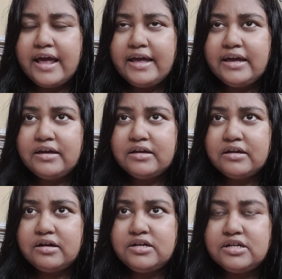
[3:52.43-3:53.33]
like
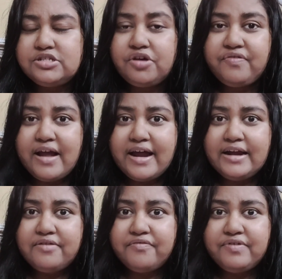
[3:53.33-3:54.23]
A Touch of
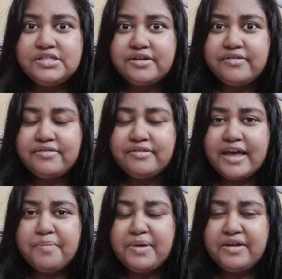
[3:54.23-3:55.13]
Light, which
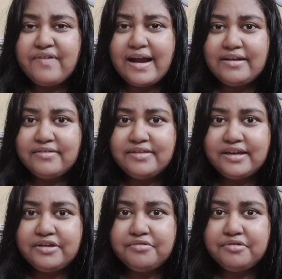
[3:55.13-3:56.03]
is epic
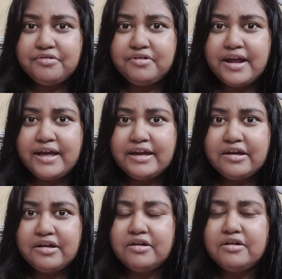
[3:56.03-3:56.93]
fantasy, you know,
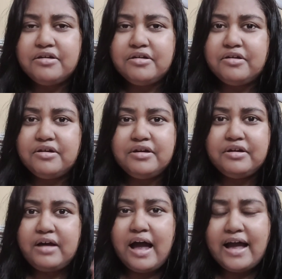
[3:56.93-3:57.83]
like
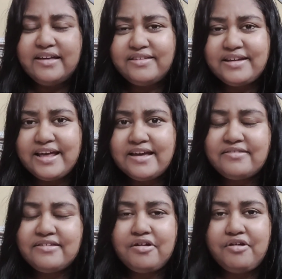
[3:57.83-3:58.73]
high
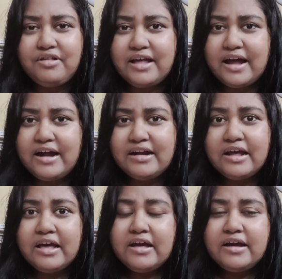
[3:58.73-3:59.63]
stakes and all that